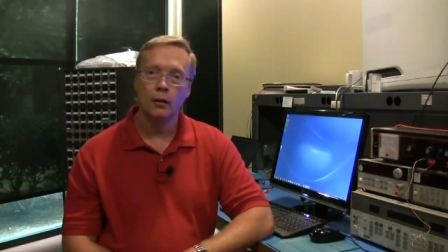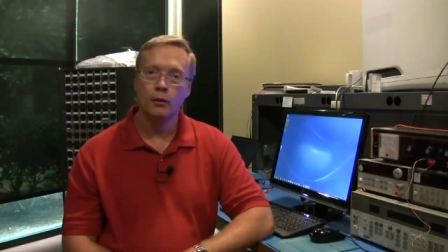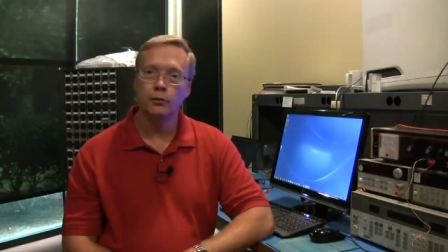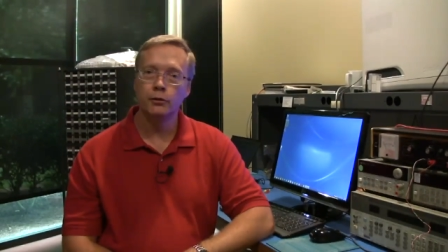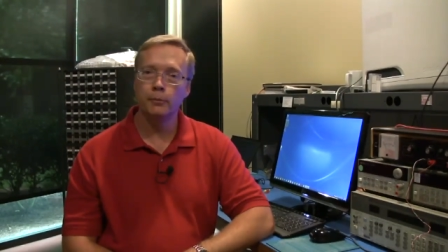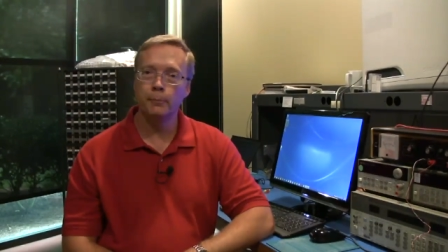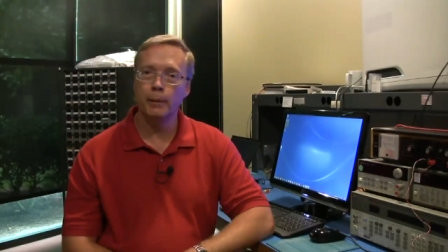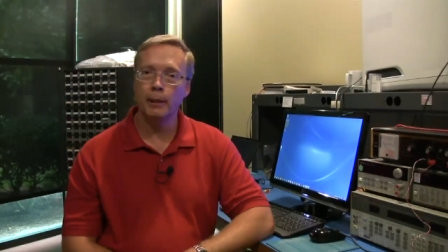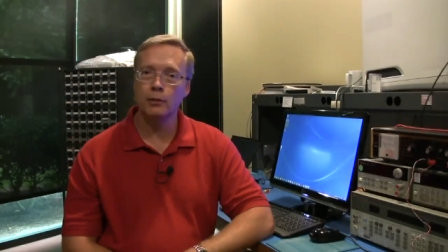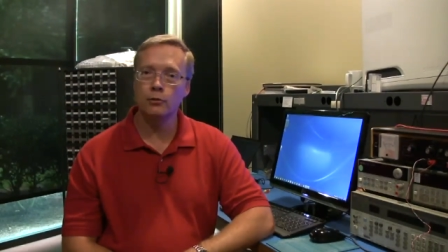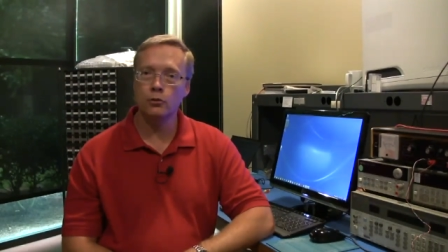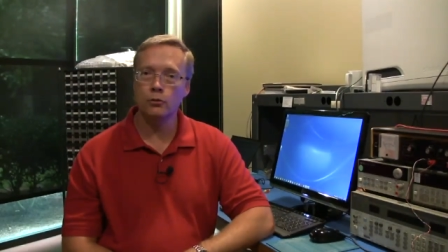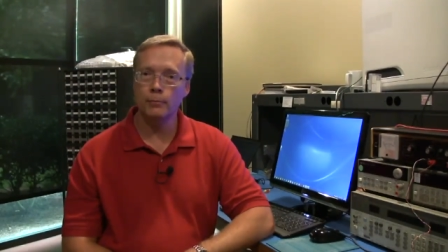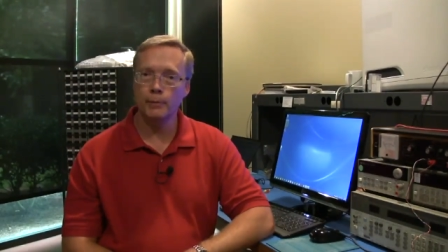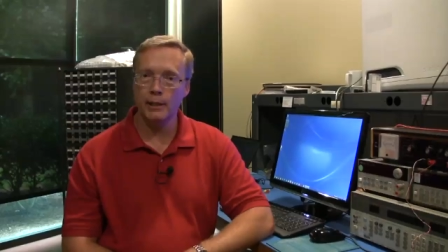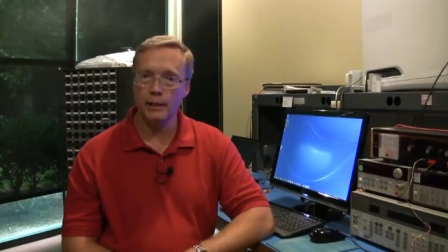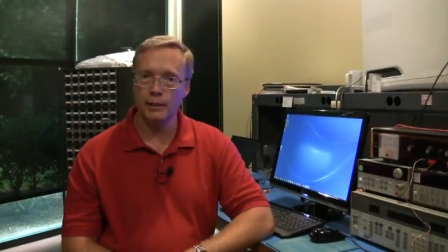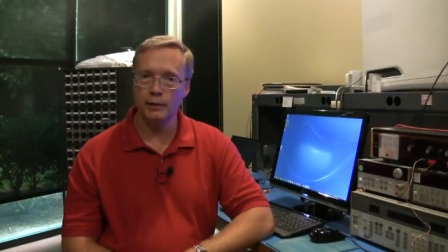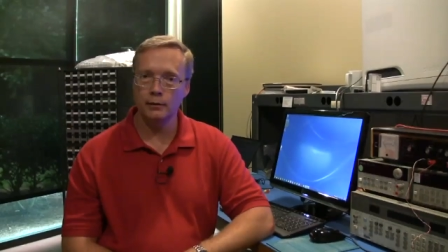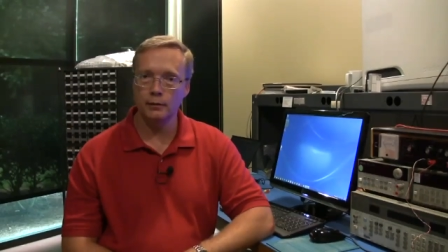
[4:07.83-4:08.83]
spectrum
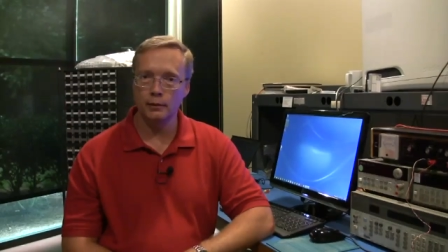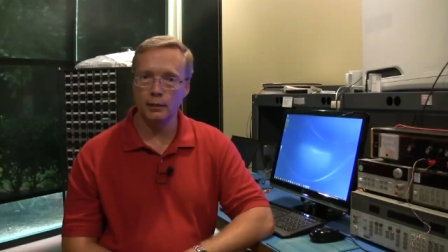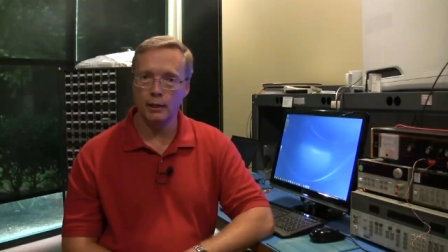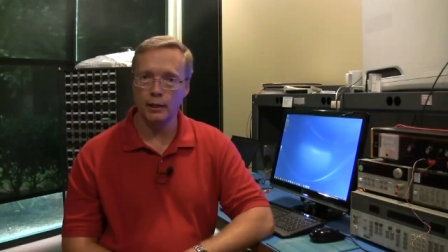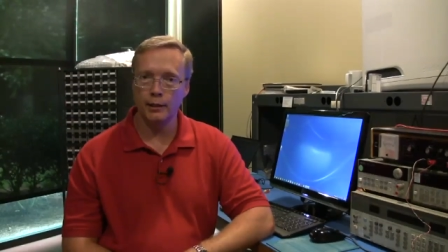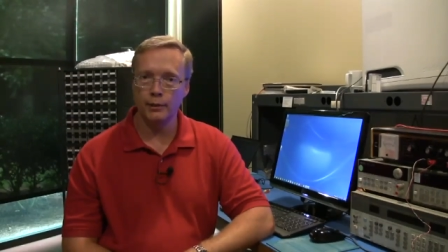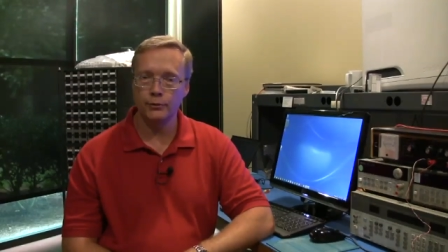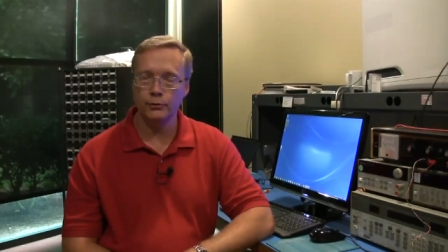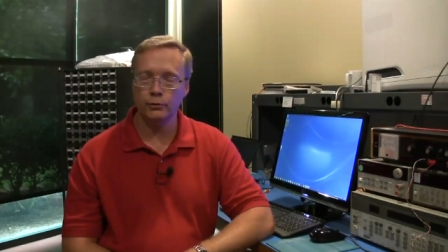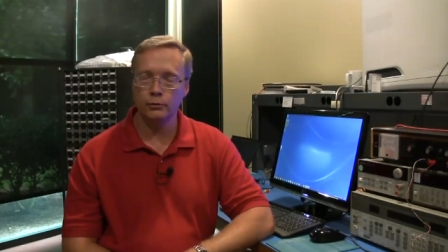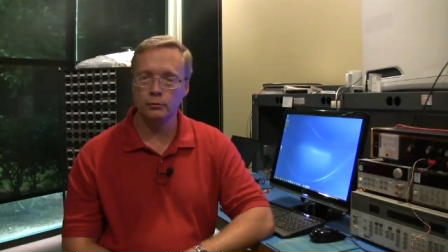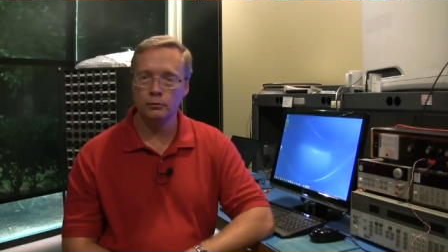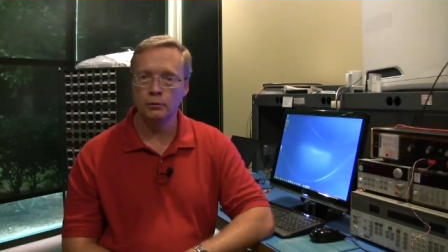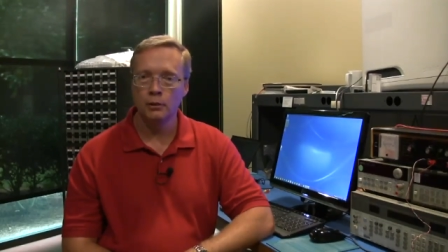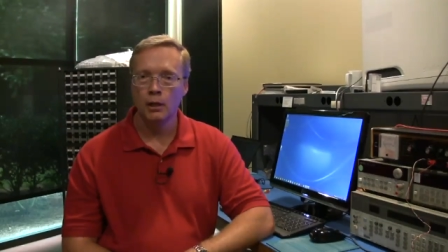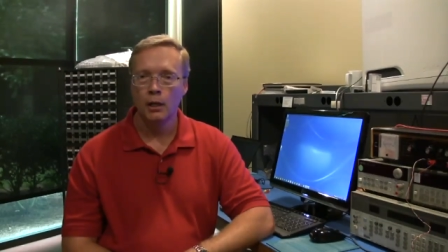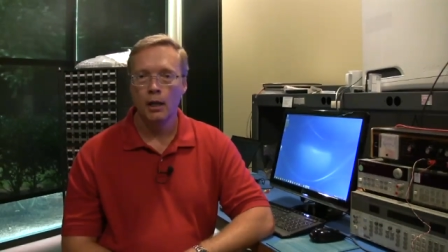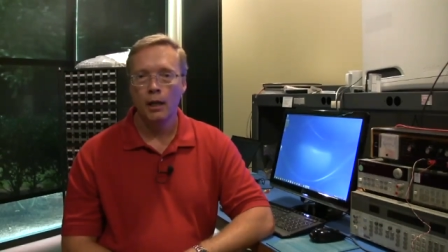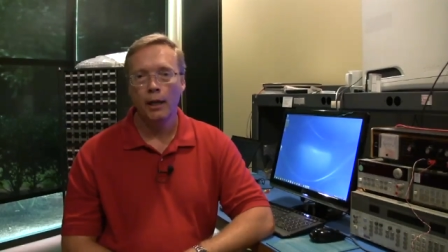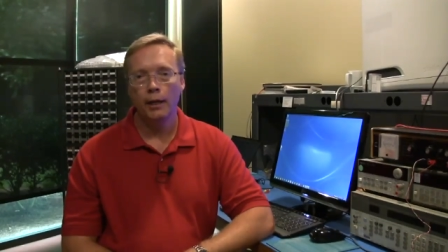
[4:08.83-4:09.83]
analyzer,
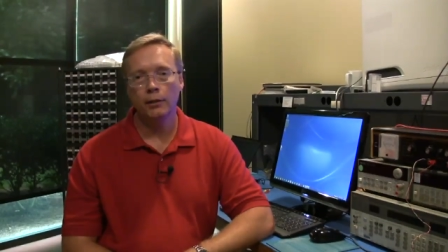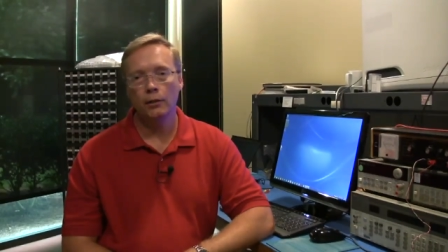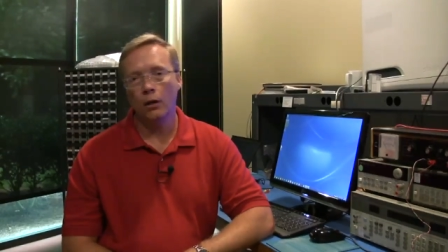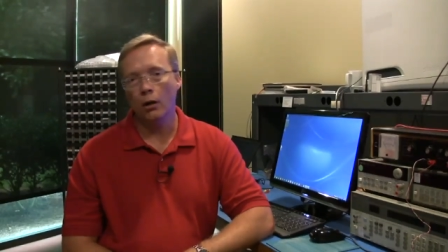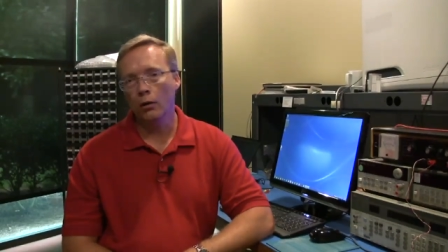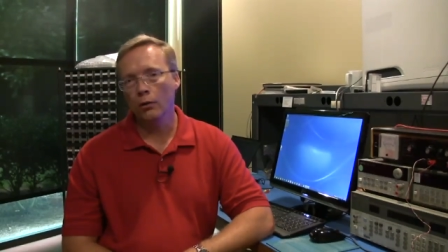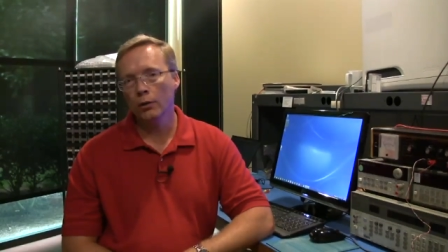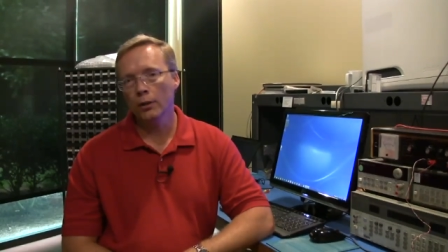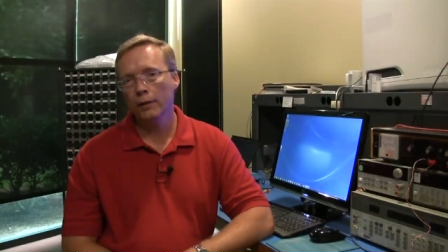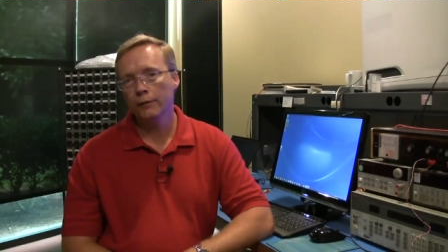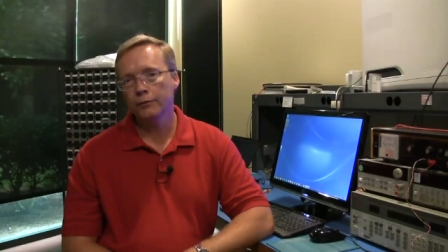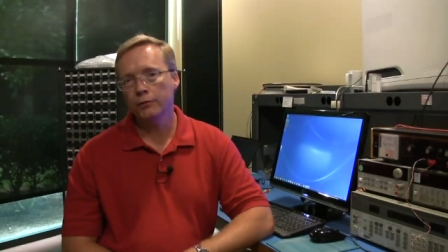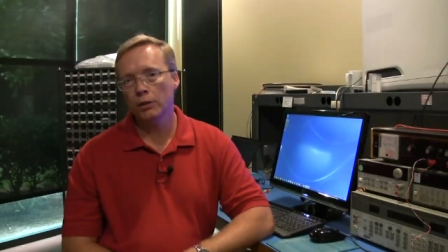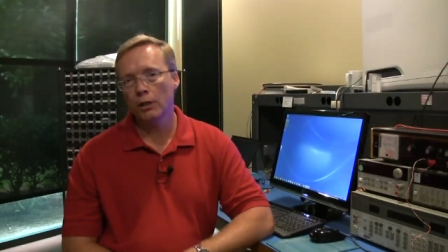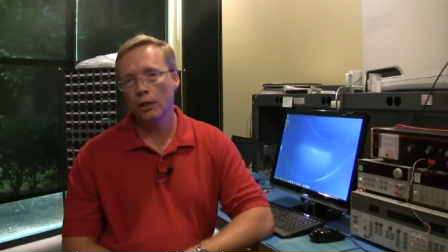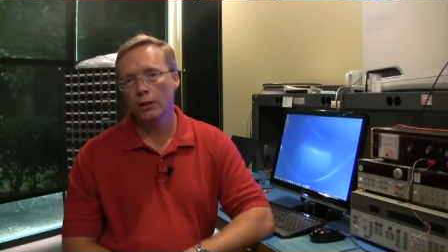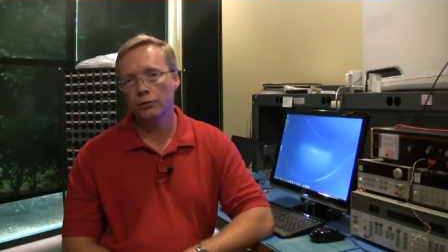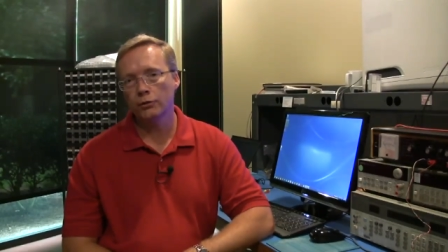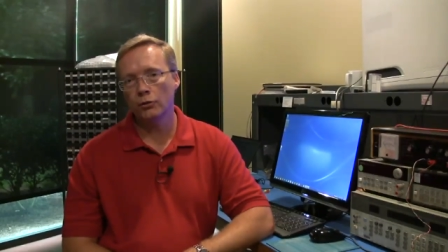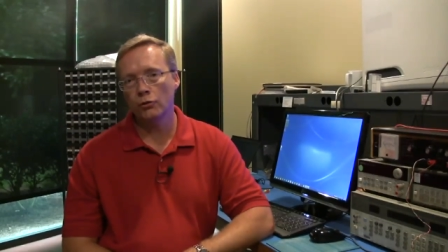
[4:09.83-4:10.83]
and RF
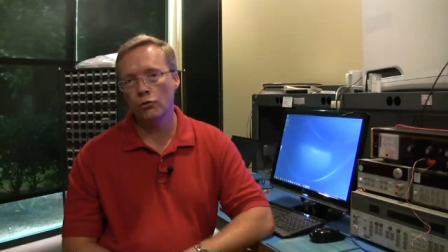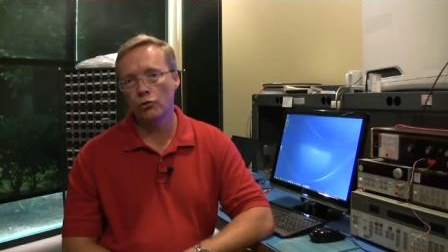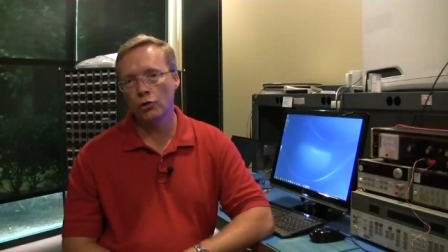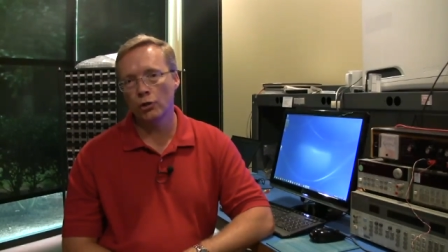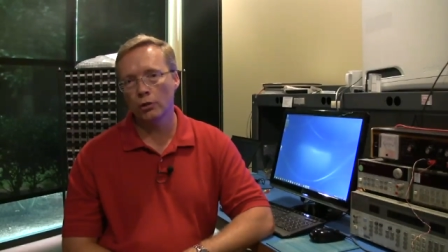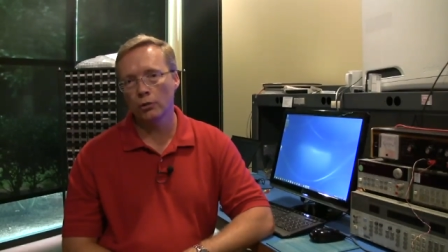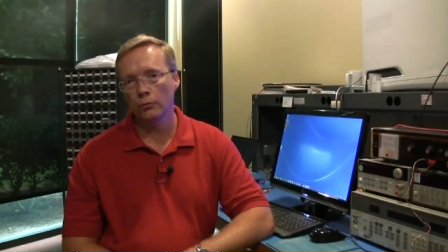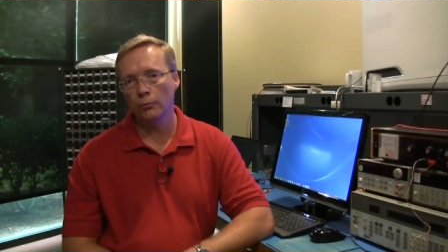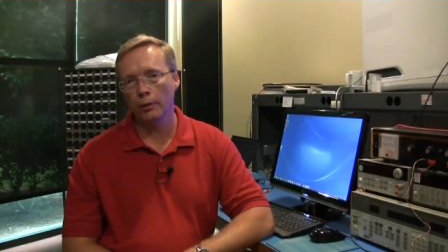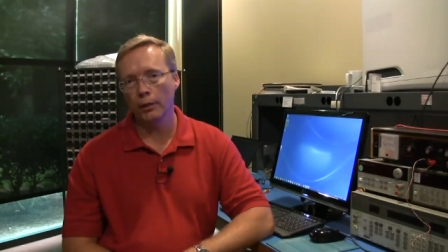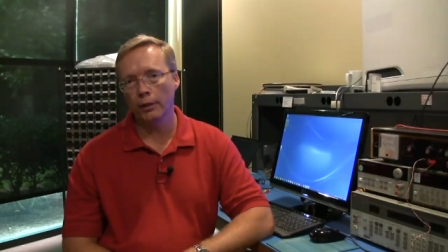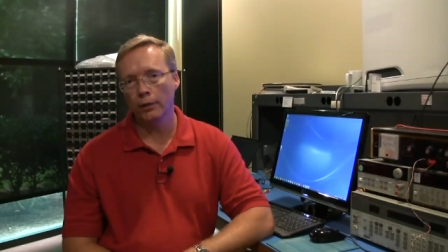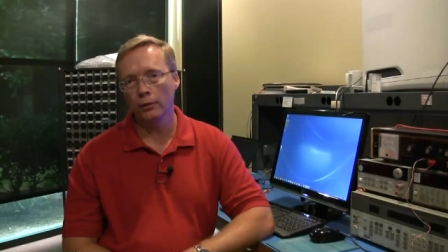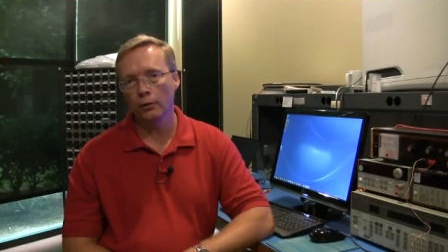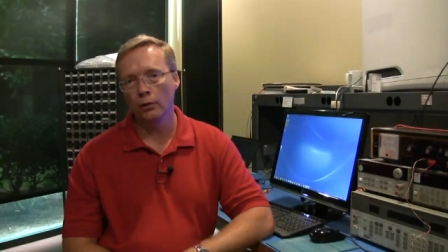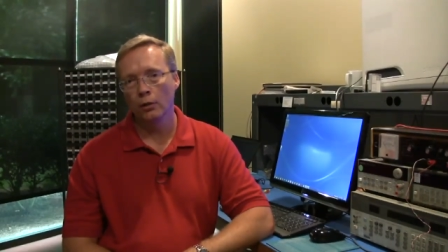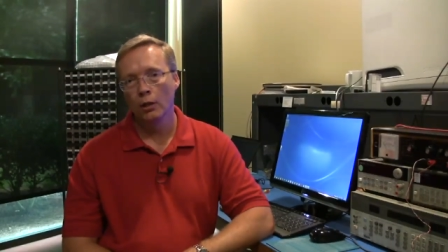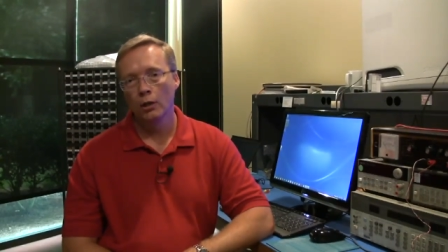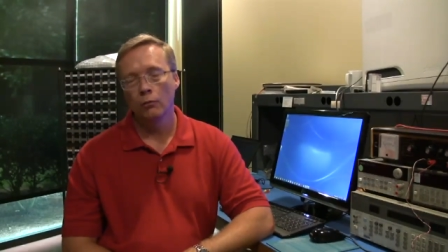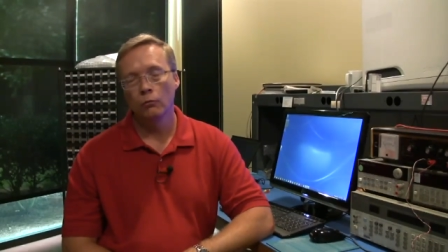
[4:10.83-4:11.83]
test
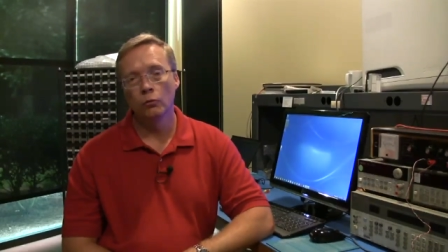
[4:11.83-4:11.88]
generator